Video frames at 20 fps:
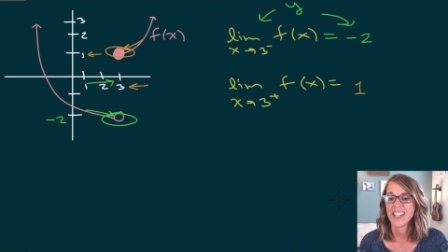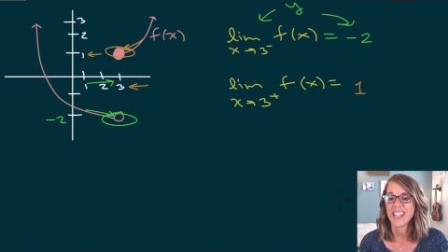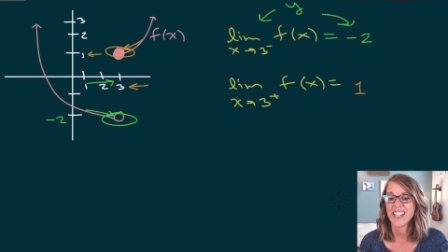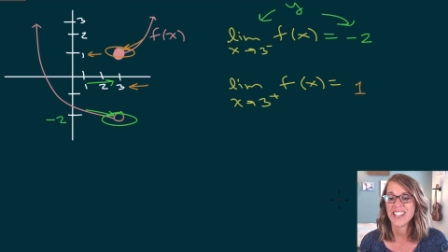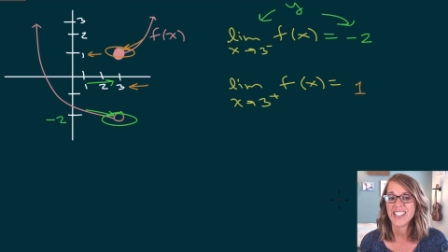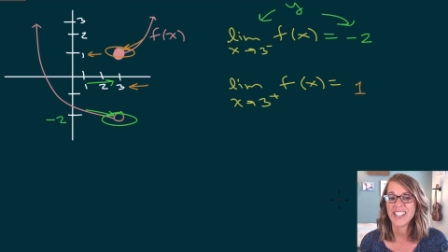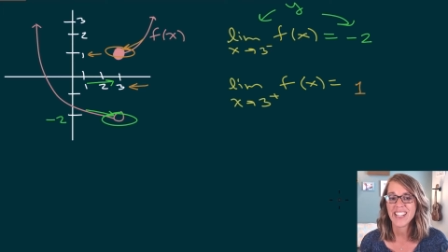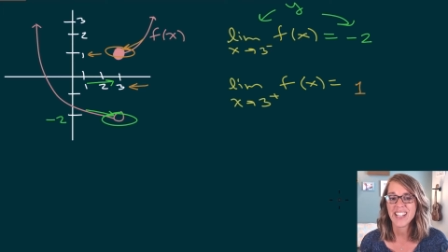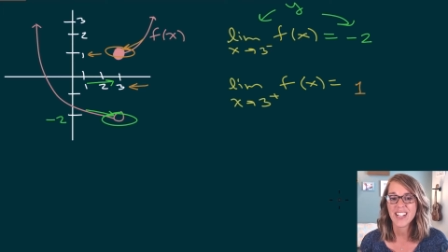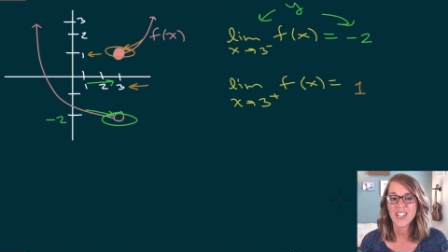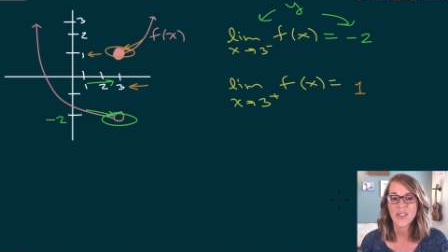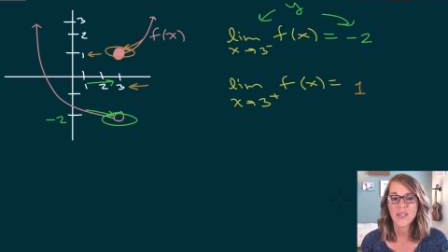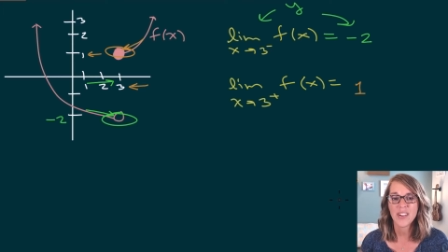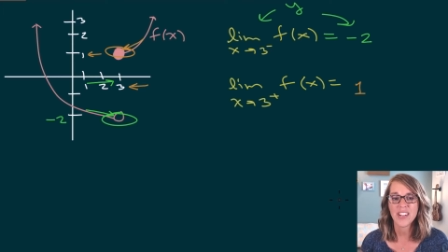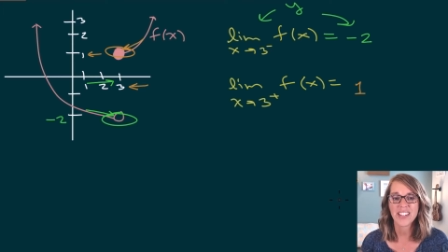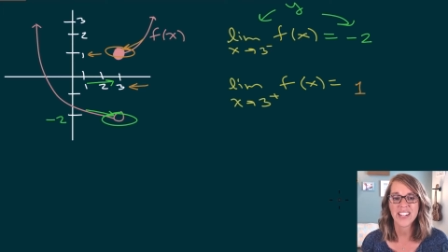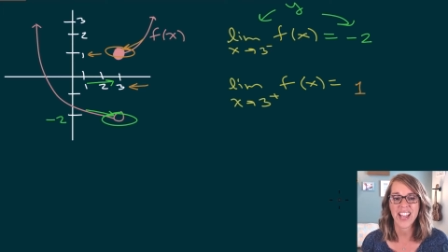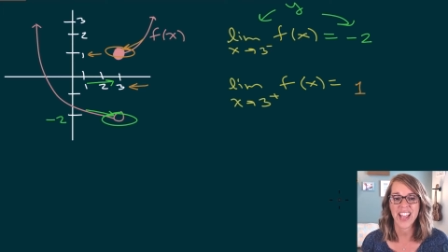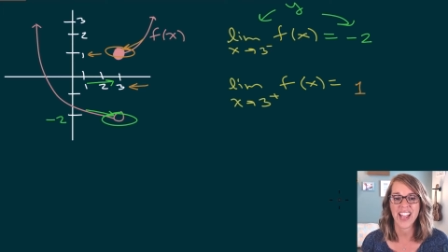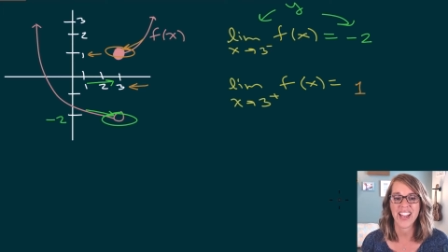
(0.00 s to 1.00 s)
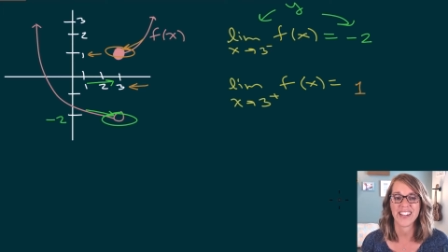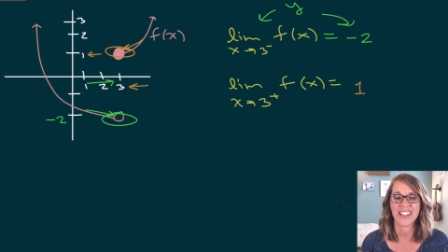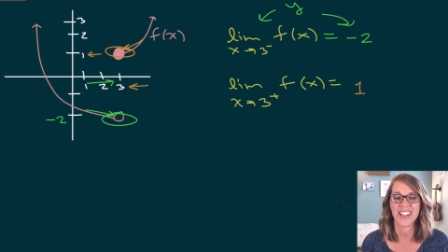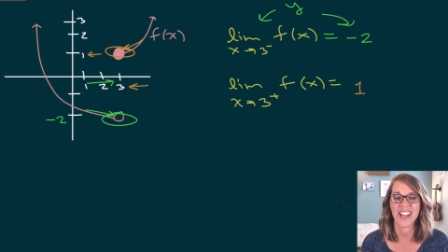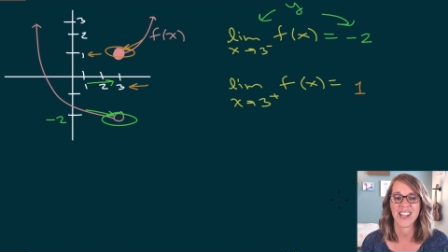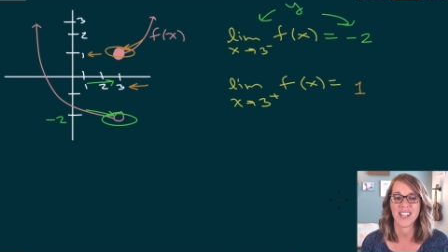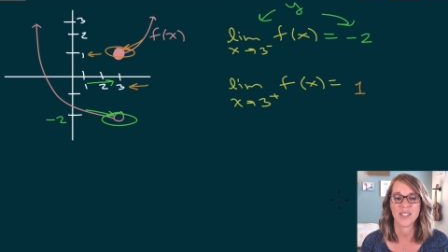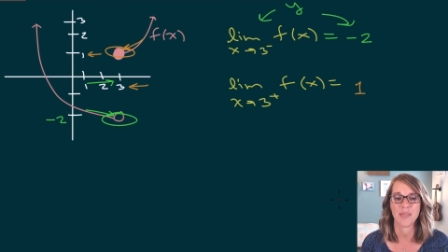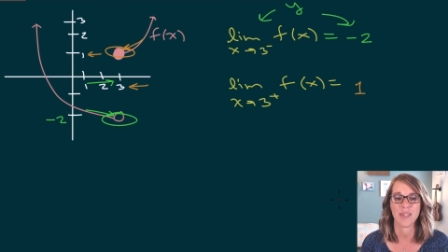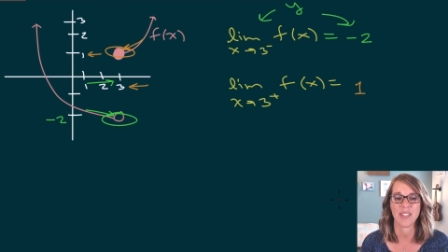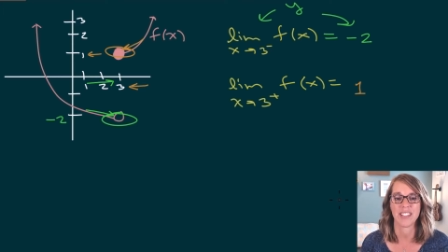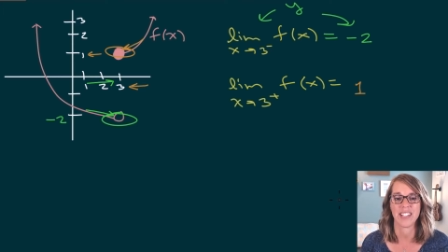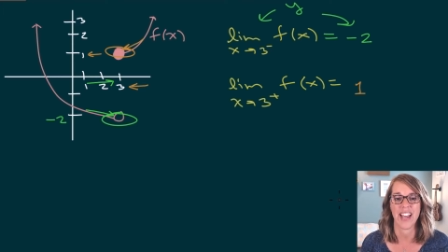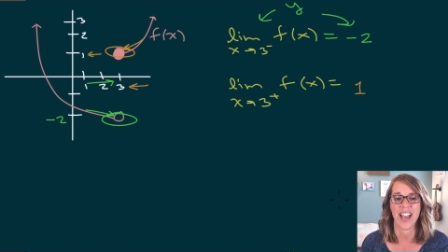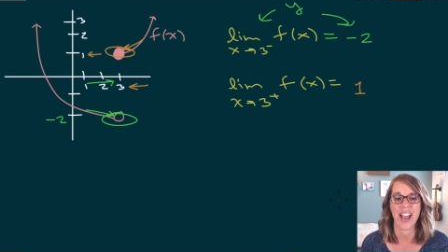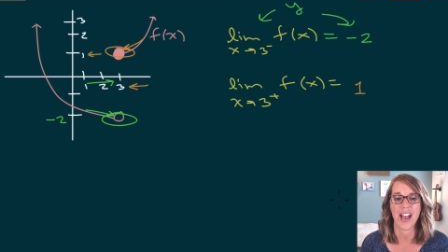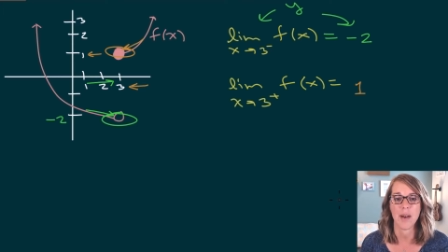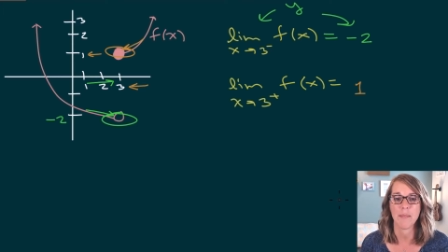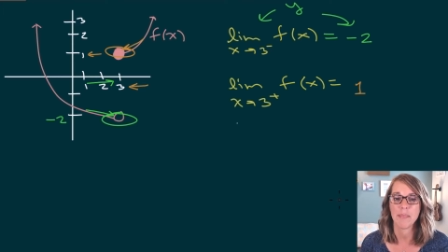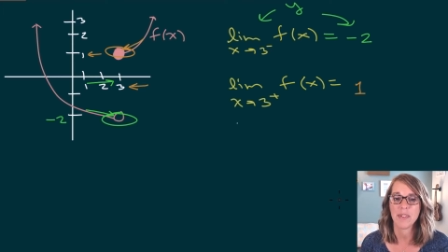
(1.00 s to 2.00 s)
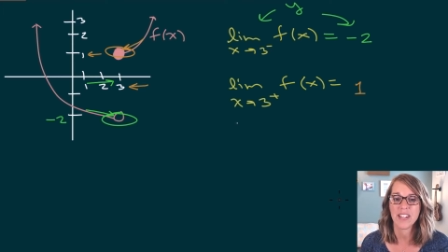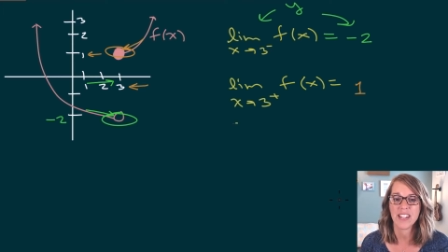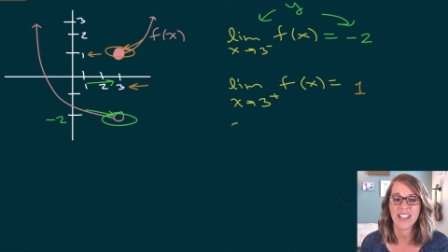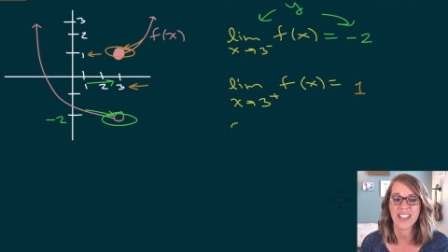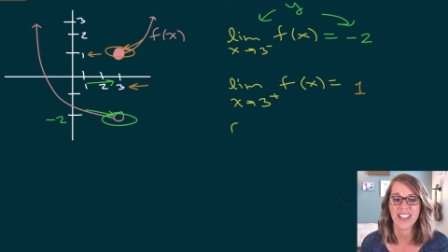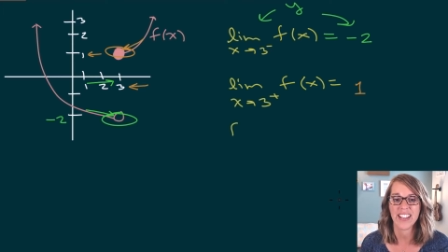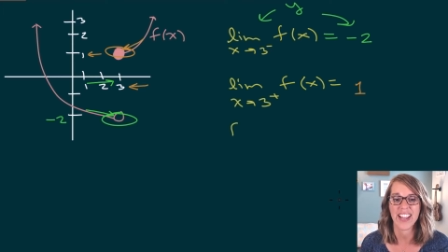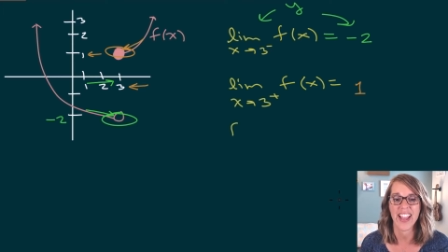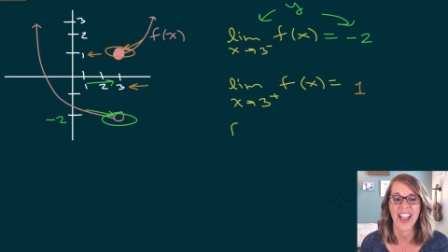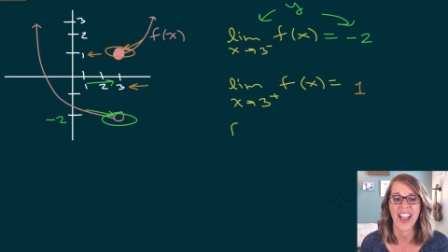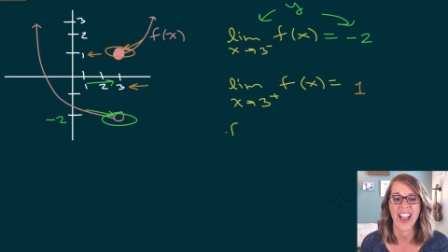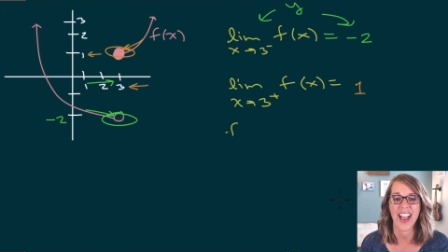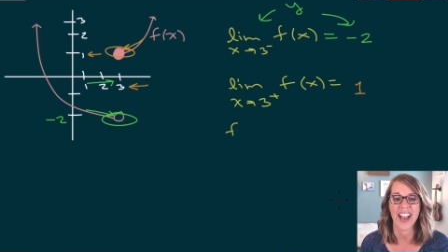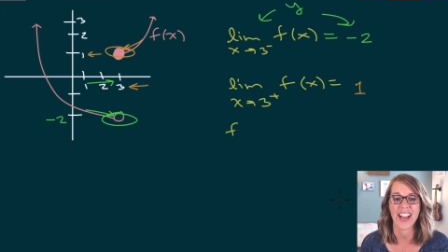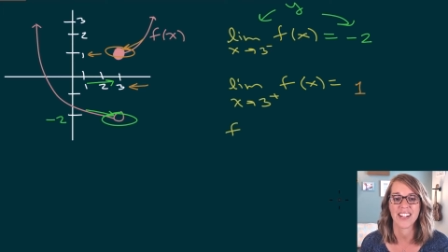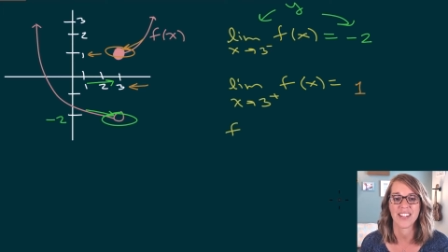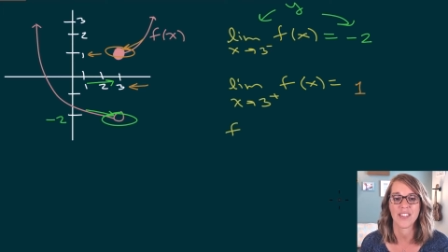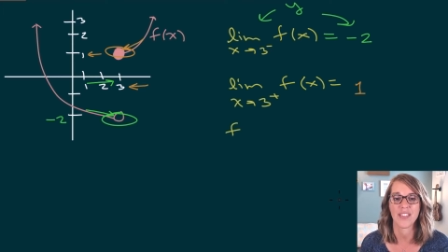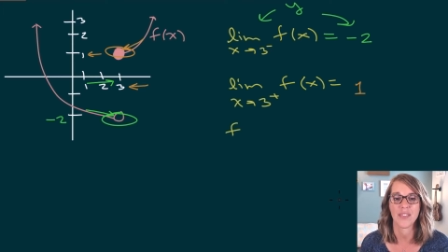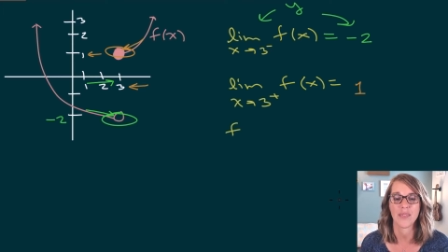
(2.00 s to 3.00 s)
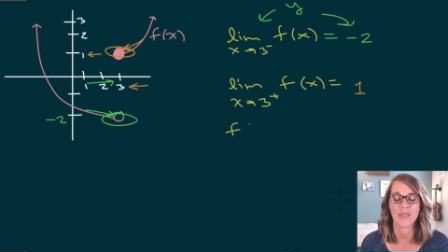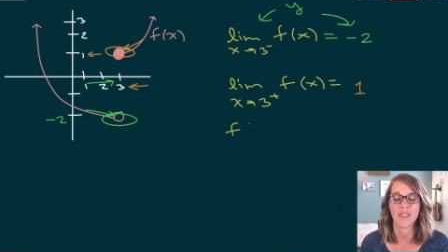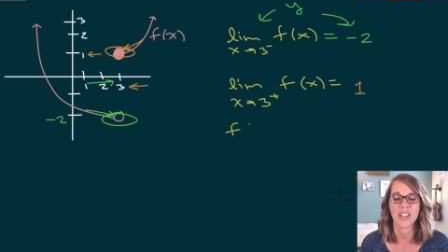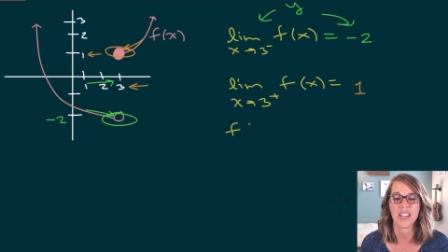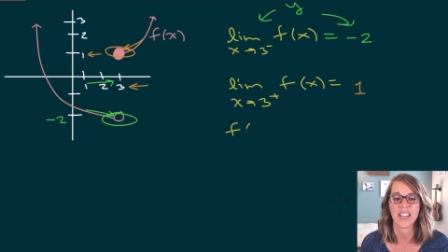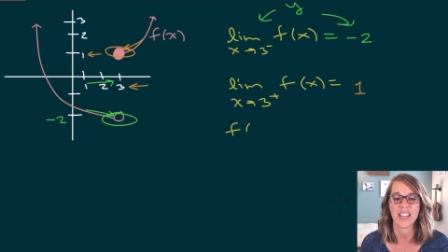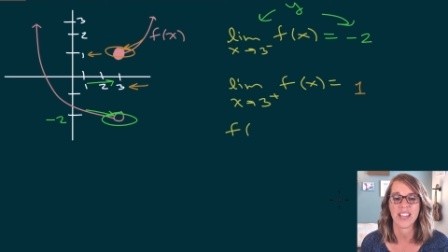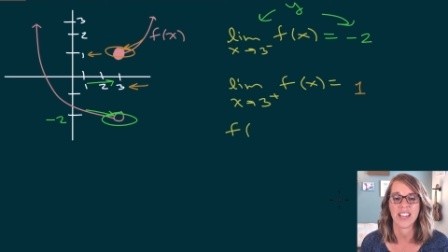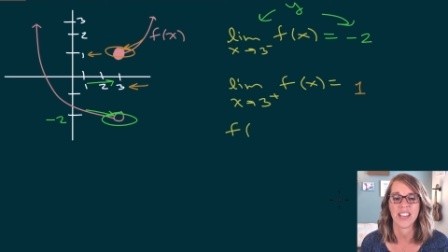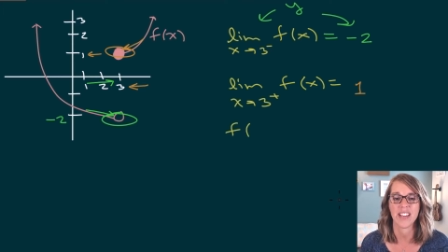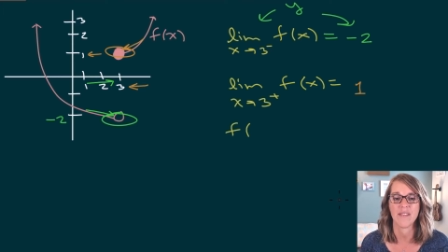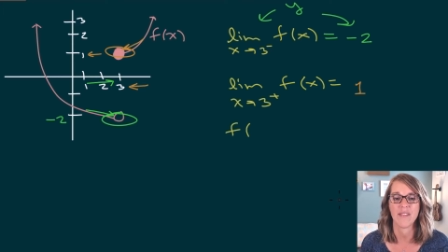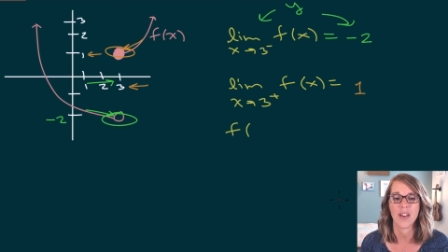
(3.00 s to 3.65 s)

Continuing to analyze what's happening at 3,